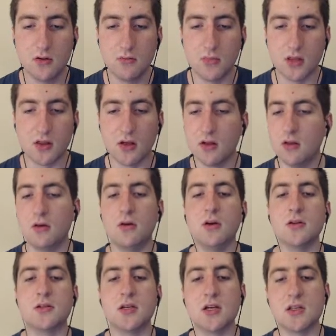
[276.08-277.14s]
But their
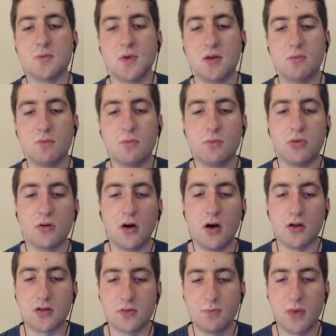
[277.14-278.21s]
loyalty has been
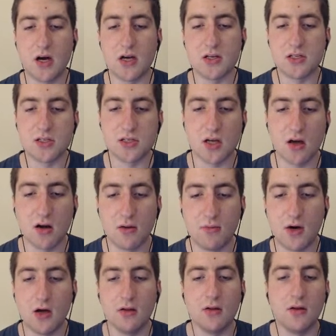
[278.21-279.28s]
brought by
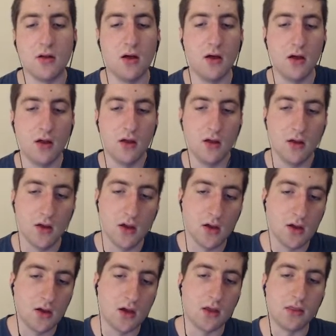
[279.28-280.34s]
Saruman,
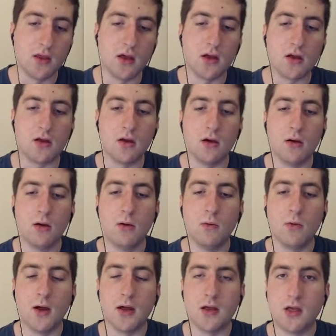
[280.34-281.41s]
and they go
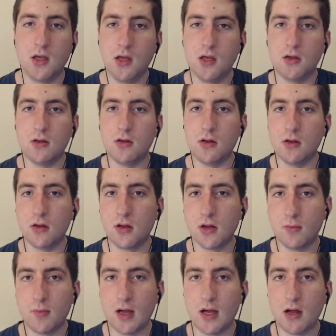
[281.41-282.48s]
where he
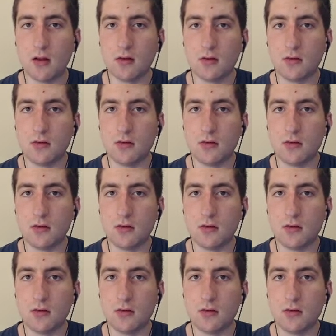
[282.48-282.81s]
commands.